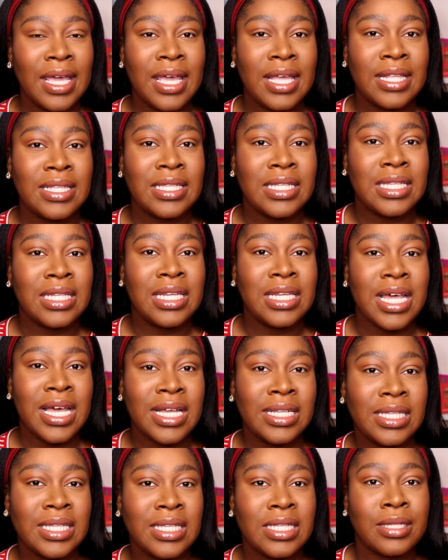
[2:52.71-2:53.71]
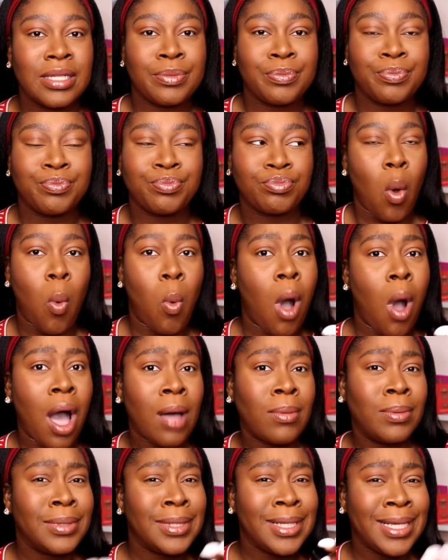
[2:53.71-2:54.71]
it's less
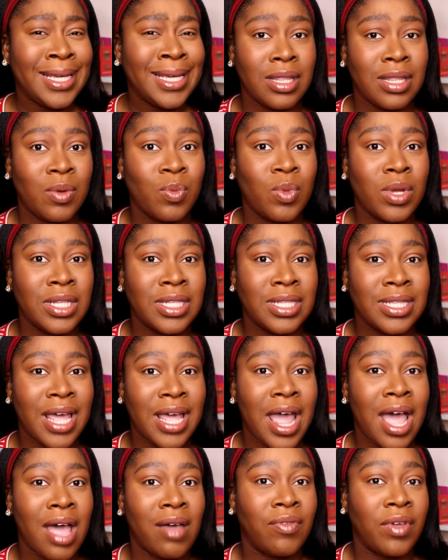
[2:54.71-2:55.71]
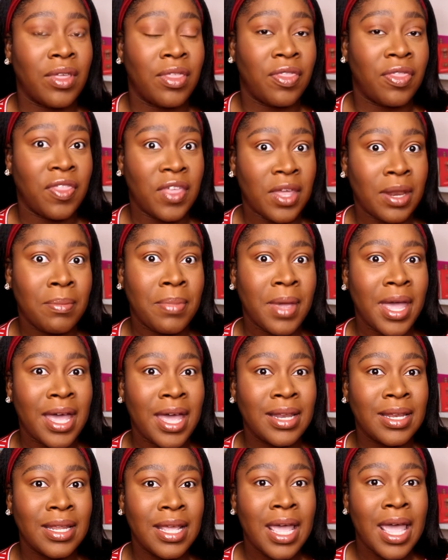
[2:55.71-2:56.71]
wobbly than ones that have a thin
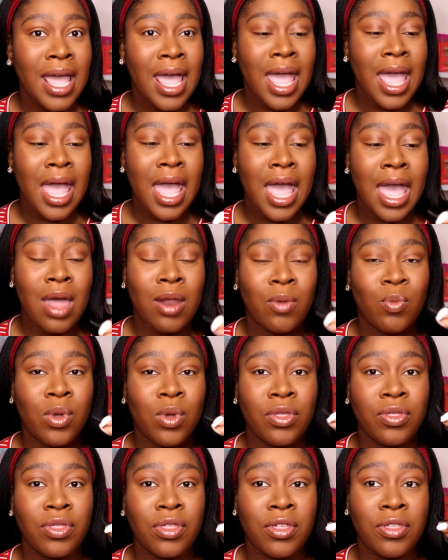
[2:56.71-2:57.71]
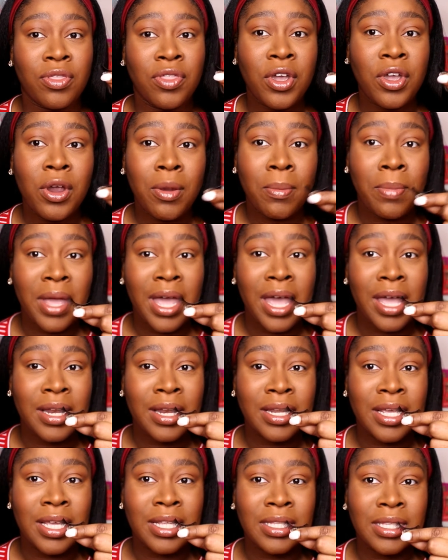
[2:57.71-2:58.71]
band. And with the thicker
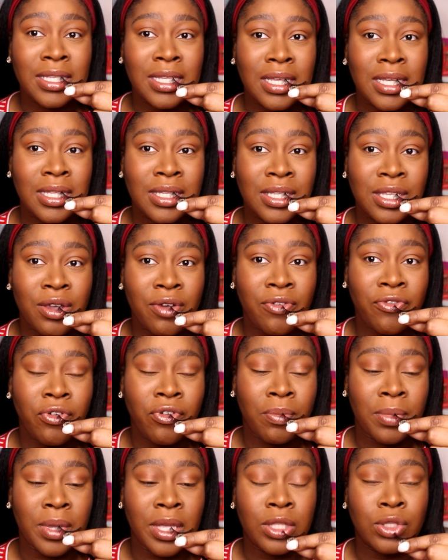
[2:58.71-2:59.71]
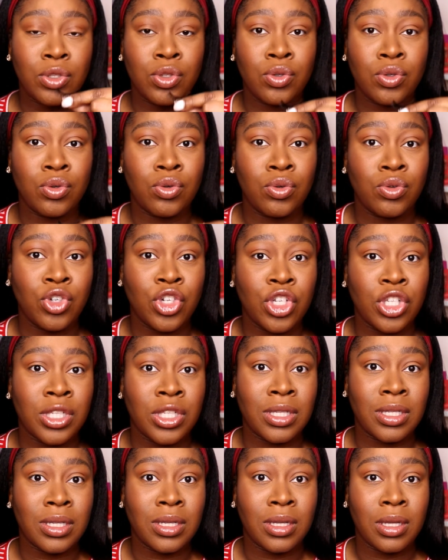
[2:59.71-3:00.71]
band, it's easier for me to
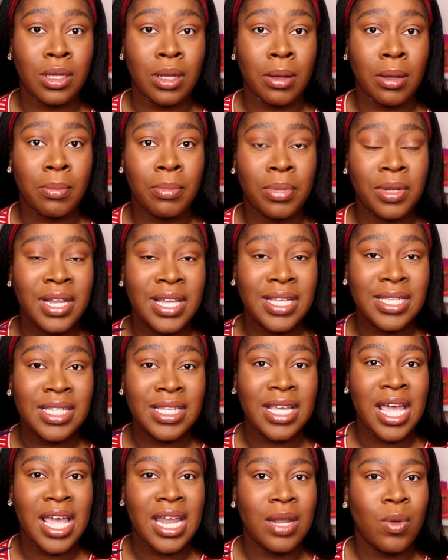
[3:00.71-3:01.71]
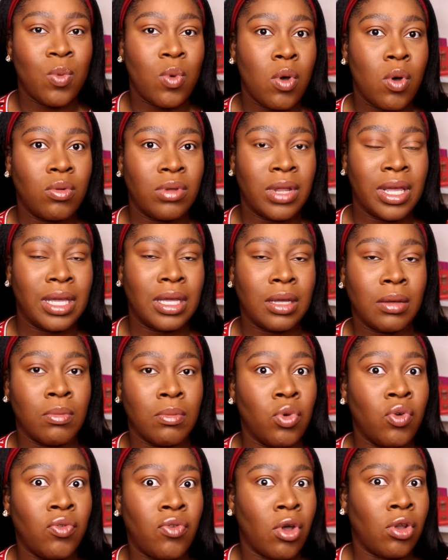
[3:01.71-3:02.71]
just place and it won't like
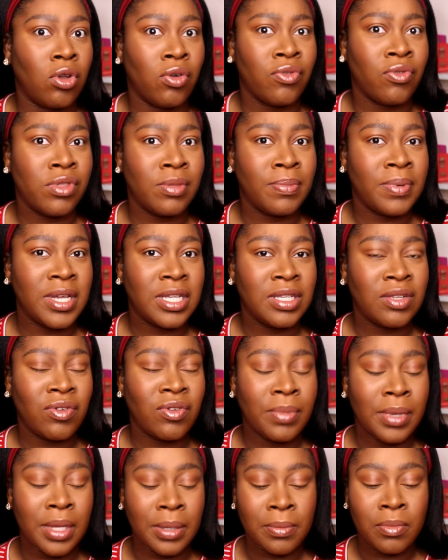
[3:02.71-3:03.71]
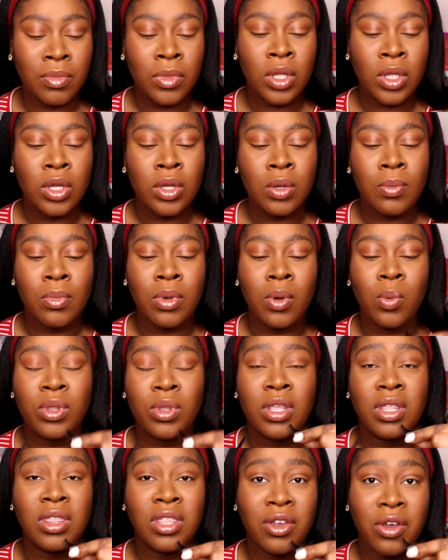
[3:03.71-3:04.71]
move all over the place for me. But with
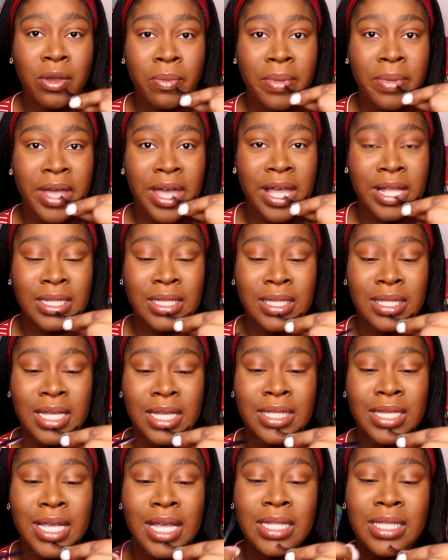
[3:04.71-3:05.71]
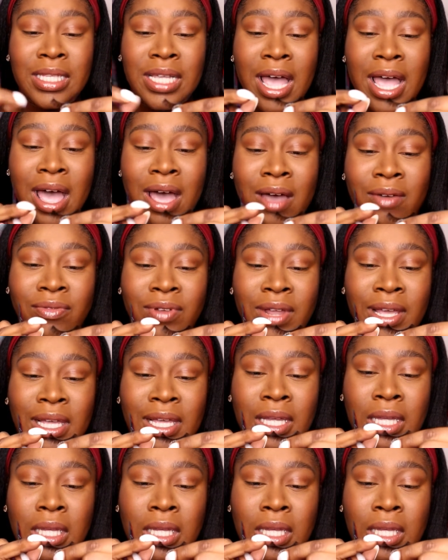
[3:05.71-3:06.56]
the thicker bands, they tend to have like